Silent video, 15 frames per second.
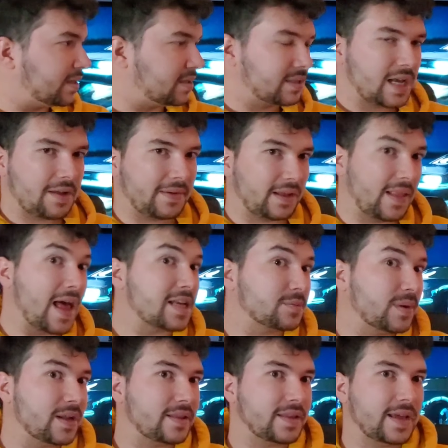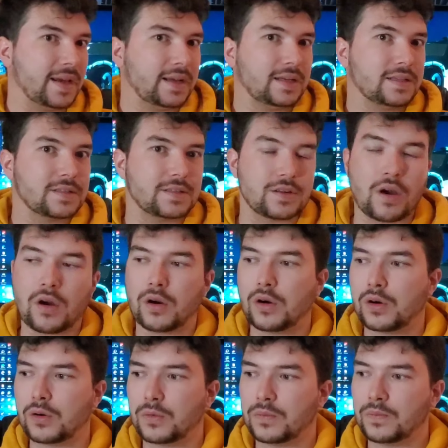This is kind of like a last minute thing,
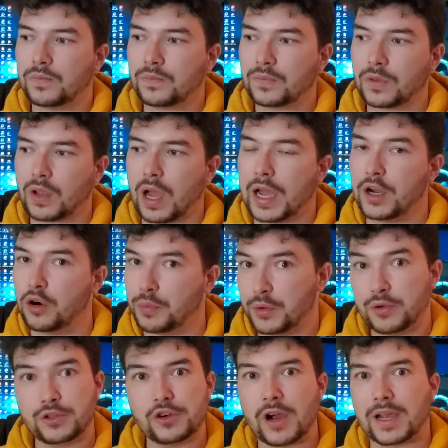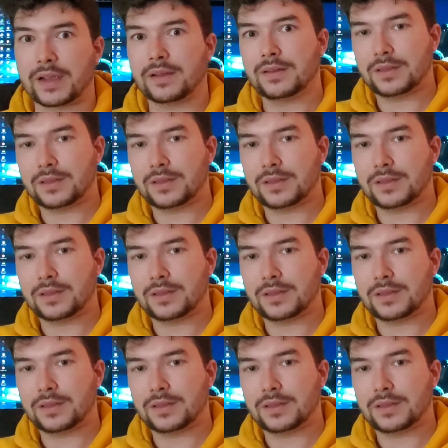so I hope you enjoy.